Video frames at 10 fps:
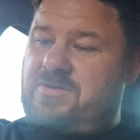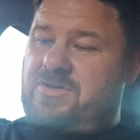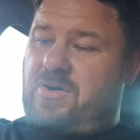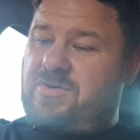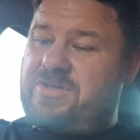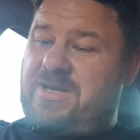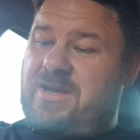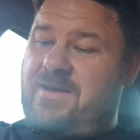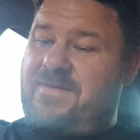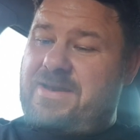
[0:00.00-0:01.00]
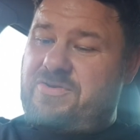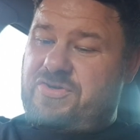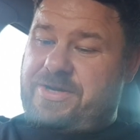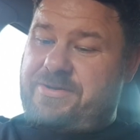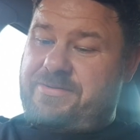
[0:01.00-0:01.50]
Toxic
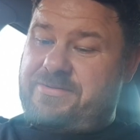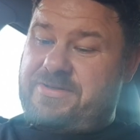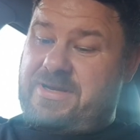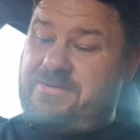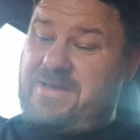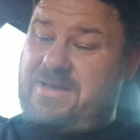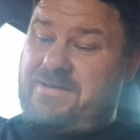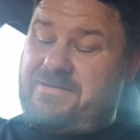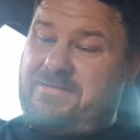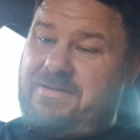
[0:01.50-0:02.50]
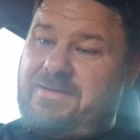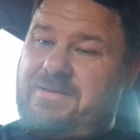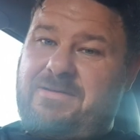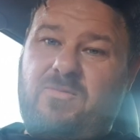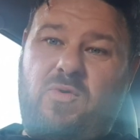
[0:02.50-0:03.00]
Avenger. So yeah,
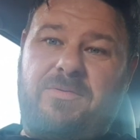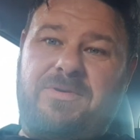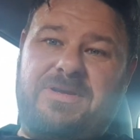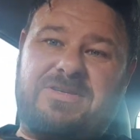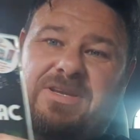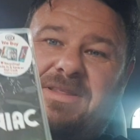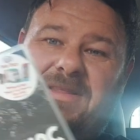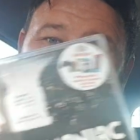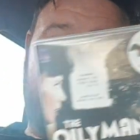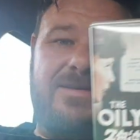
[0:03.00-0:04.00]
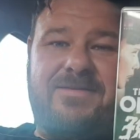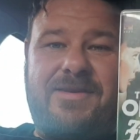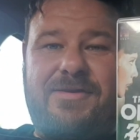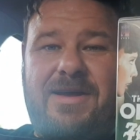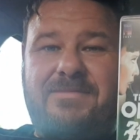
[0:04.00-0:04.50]
one disc in there,
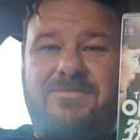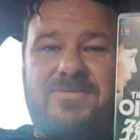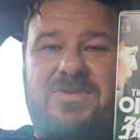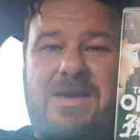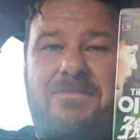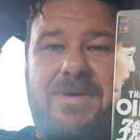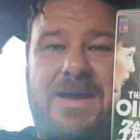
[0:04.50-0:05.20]
so that £10.